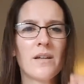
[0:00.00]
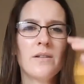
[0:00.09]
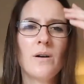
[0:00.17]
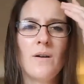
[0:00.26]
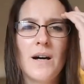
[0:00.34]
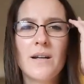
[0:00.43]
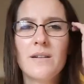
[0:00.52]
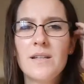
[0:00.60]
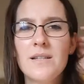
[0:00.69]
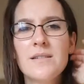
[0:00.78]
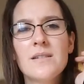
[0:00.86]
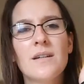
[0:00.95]
I know Hannah
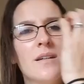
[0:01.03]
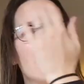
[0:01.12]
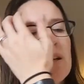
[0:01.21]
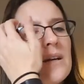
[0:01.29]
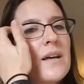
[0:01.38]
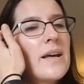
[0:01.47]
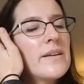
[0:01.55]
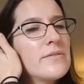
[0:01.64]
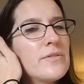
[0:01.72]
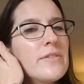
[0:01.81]
Lisa and